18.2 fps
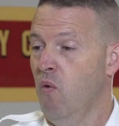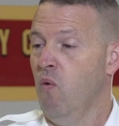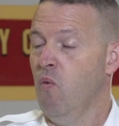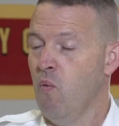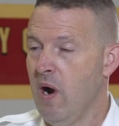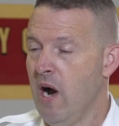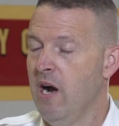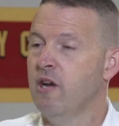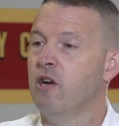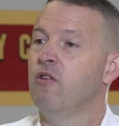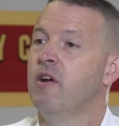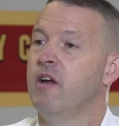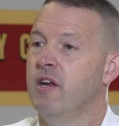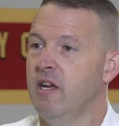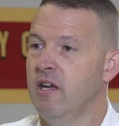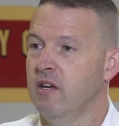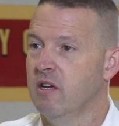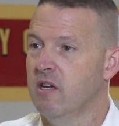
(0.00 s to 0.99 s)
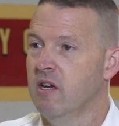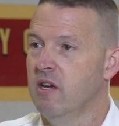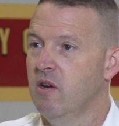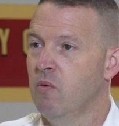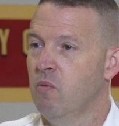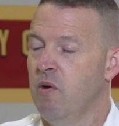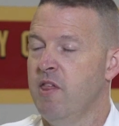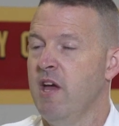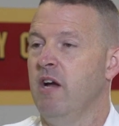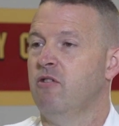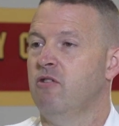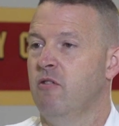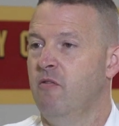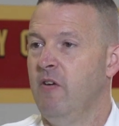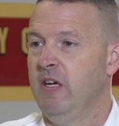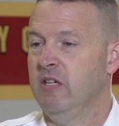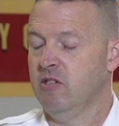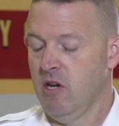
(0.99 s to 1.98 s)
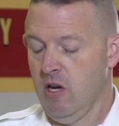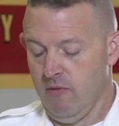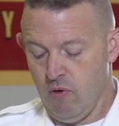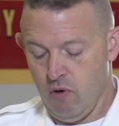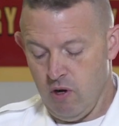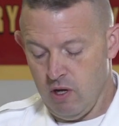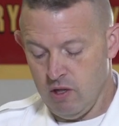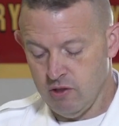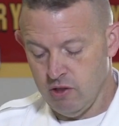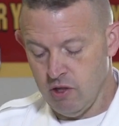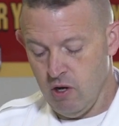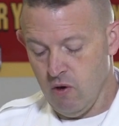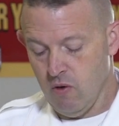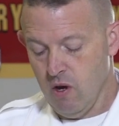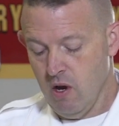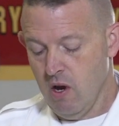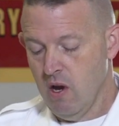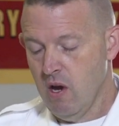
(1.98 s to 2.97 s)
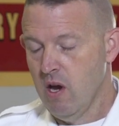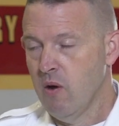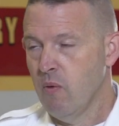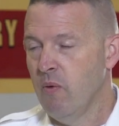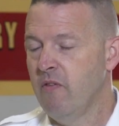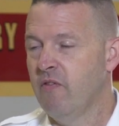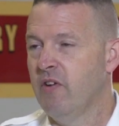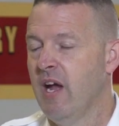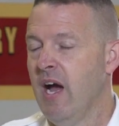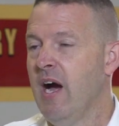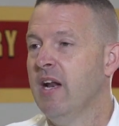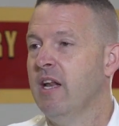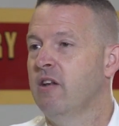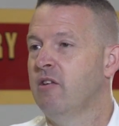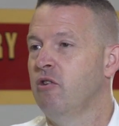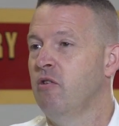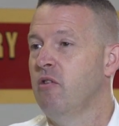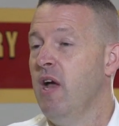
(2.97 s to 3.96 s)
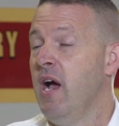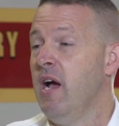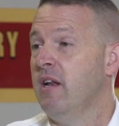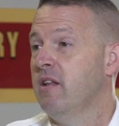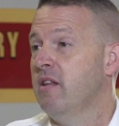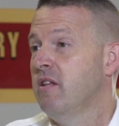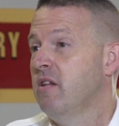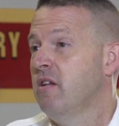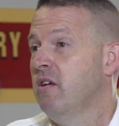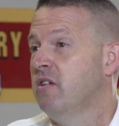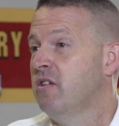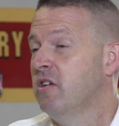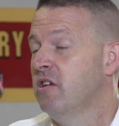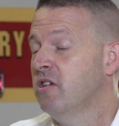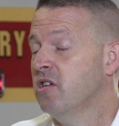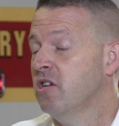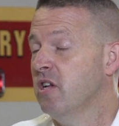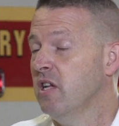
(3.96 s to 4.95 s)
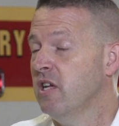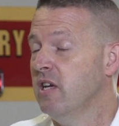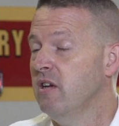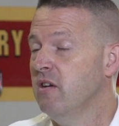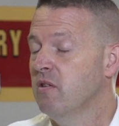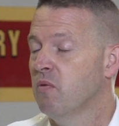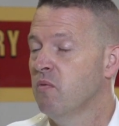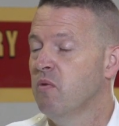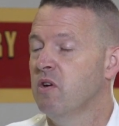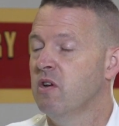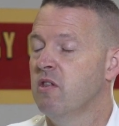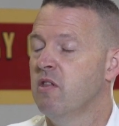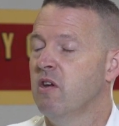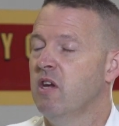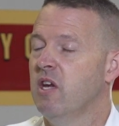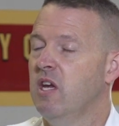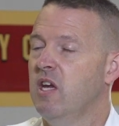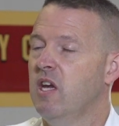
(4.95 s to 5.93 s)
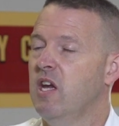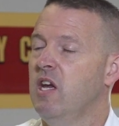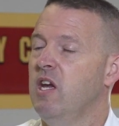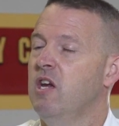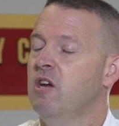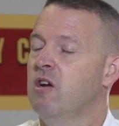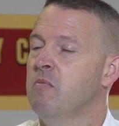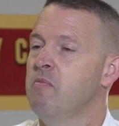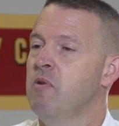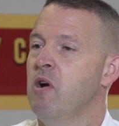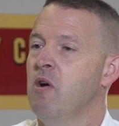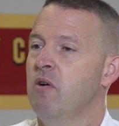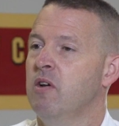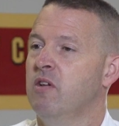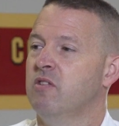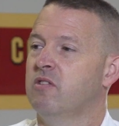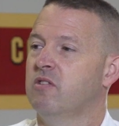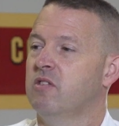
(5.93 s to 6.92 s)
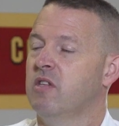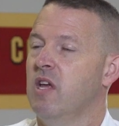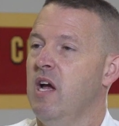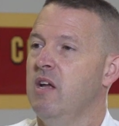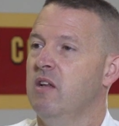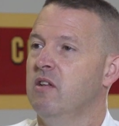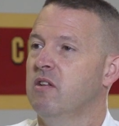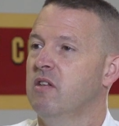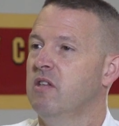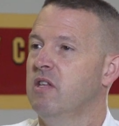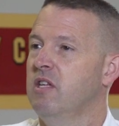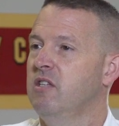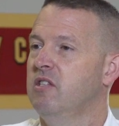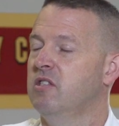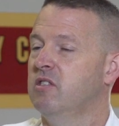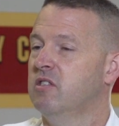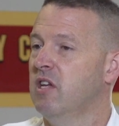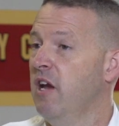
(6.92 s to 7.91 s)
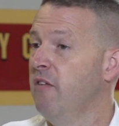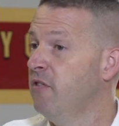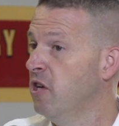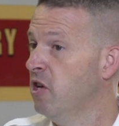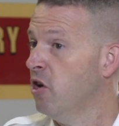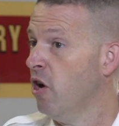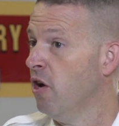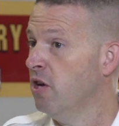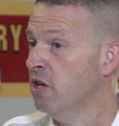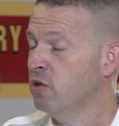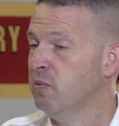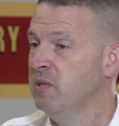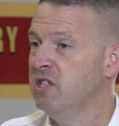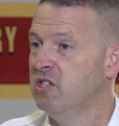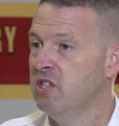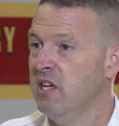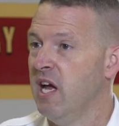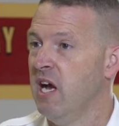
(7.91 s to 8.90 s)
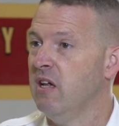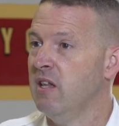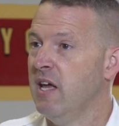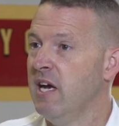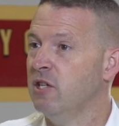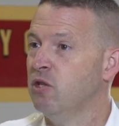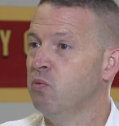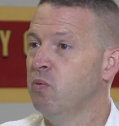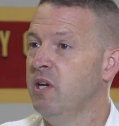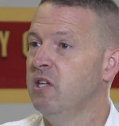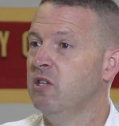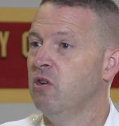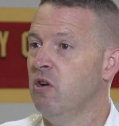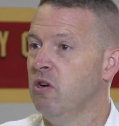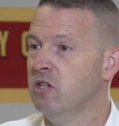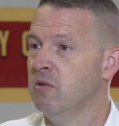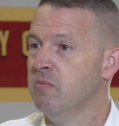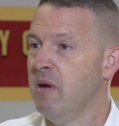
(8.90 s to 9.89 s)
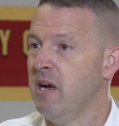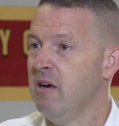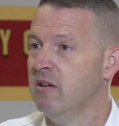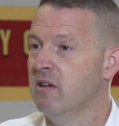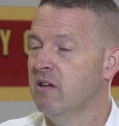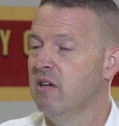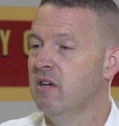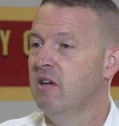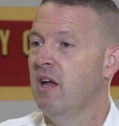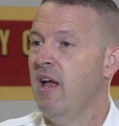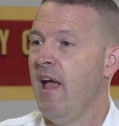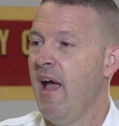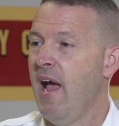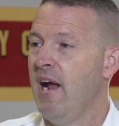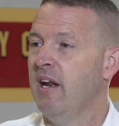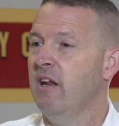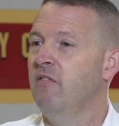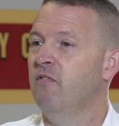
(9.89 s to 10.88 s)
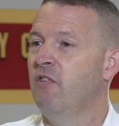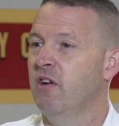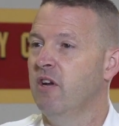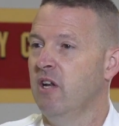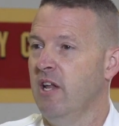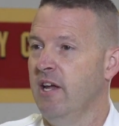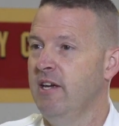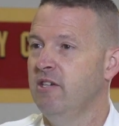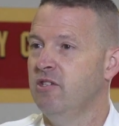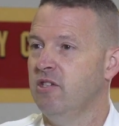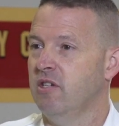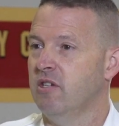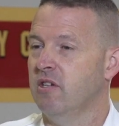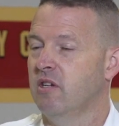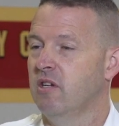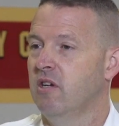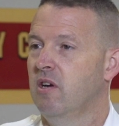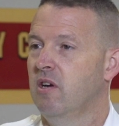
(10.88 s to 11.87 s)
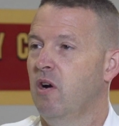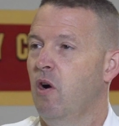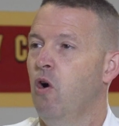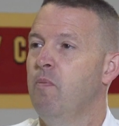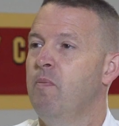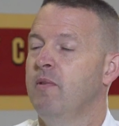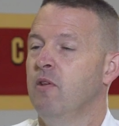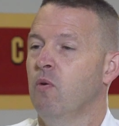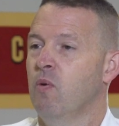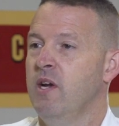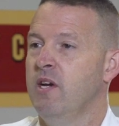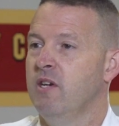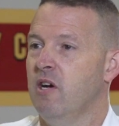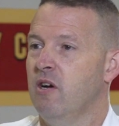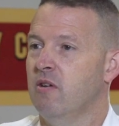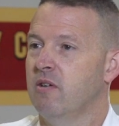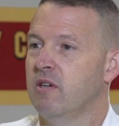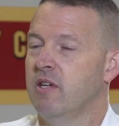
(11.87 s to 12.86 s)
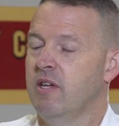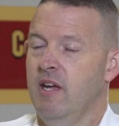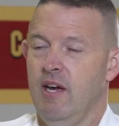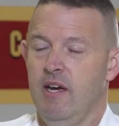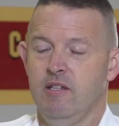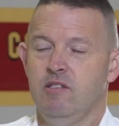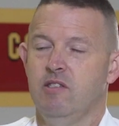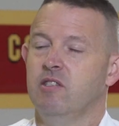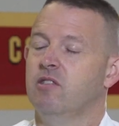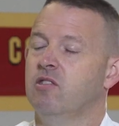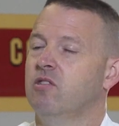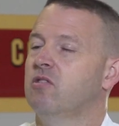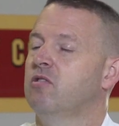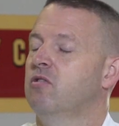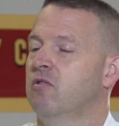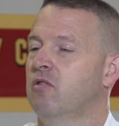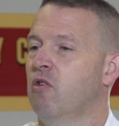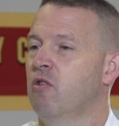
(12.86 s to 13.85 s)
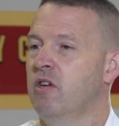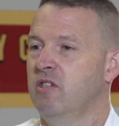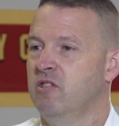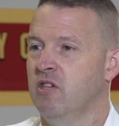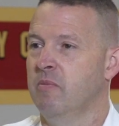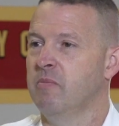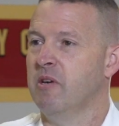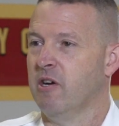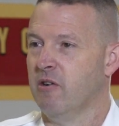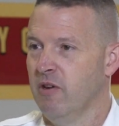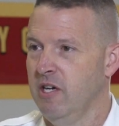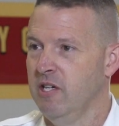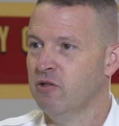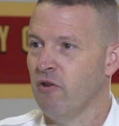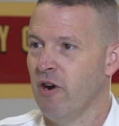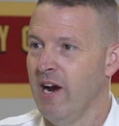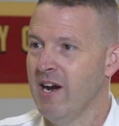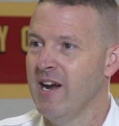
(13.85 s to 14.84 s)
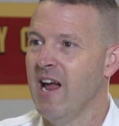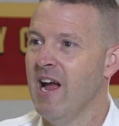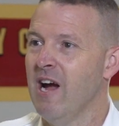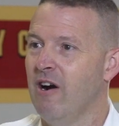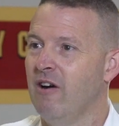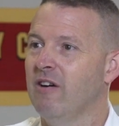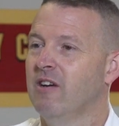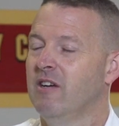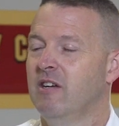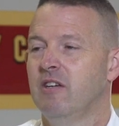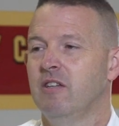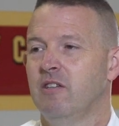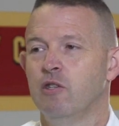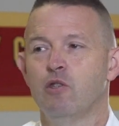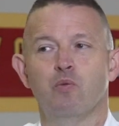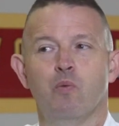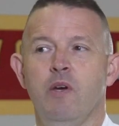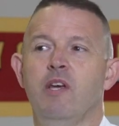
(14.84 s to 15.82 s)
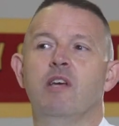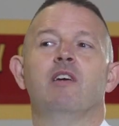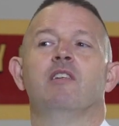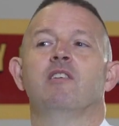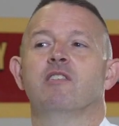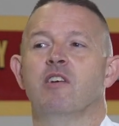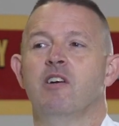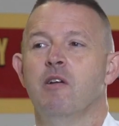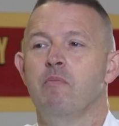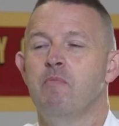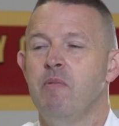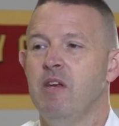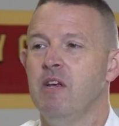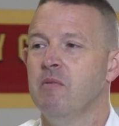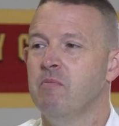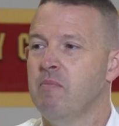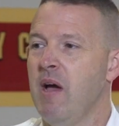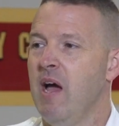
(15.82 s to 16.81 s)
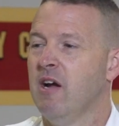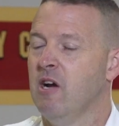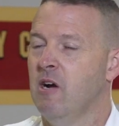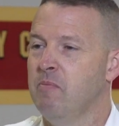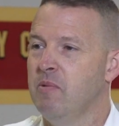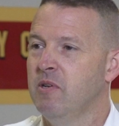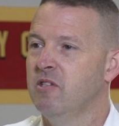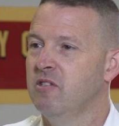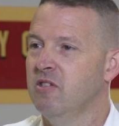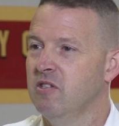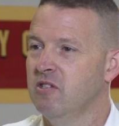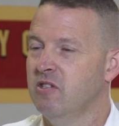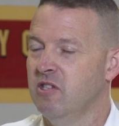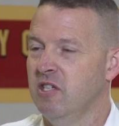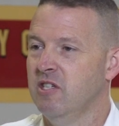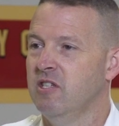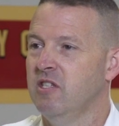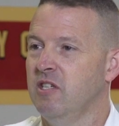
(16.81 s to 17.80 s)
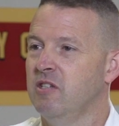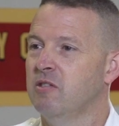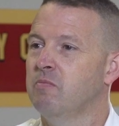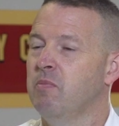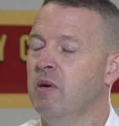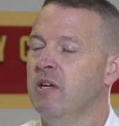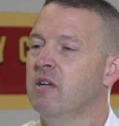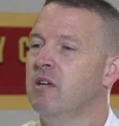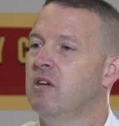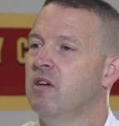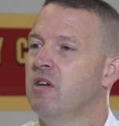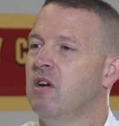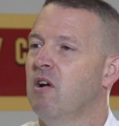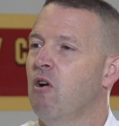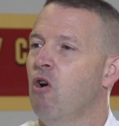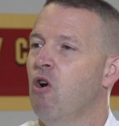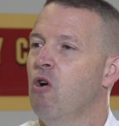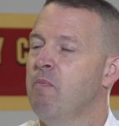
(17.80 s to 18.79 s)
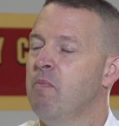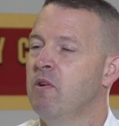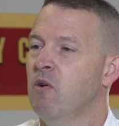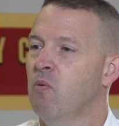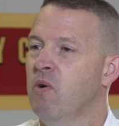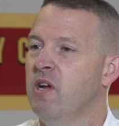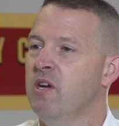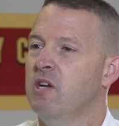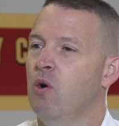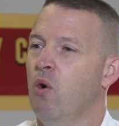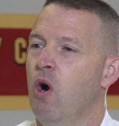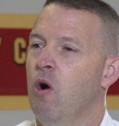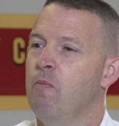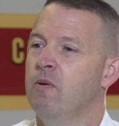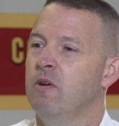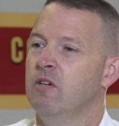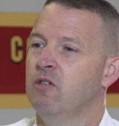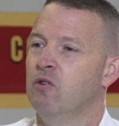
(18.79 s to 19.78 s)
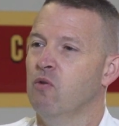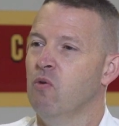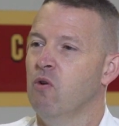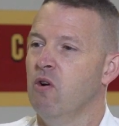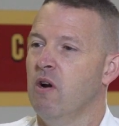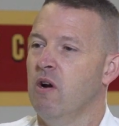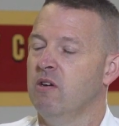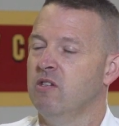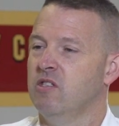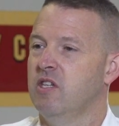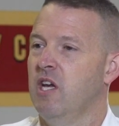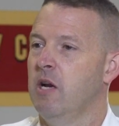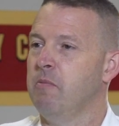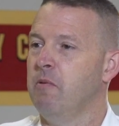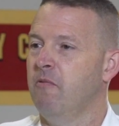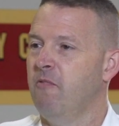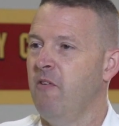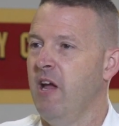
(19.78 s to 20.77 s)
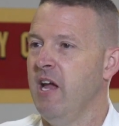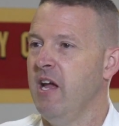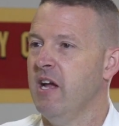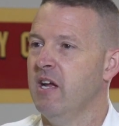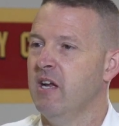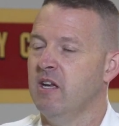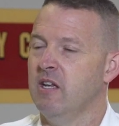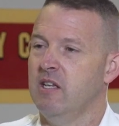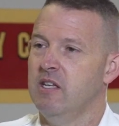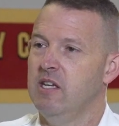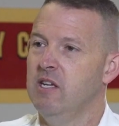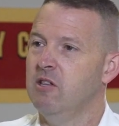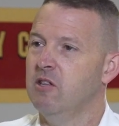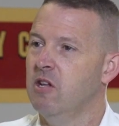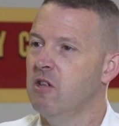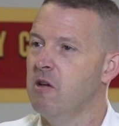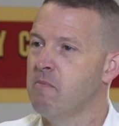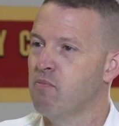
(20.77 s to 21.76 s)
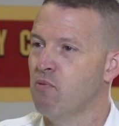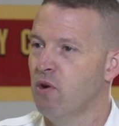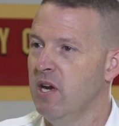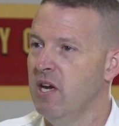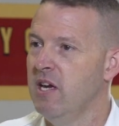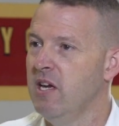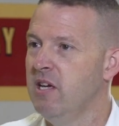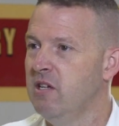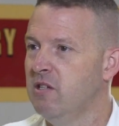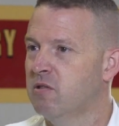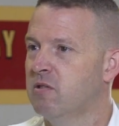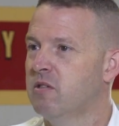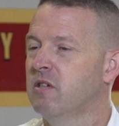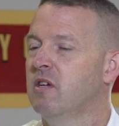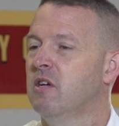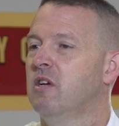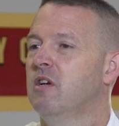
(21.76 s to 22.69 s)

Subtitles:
while you're eating without your face cover on. So we've got to do that. Additionally, one of the key components that the safety cards we sent out last week talked about, adding ventilation. Open the window. Yes, it's 30 some degrees right now. This weekend is going to be back up into the 60s, but open a window, open a door, set up a fan, let a breeze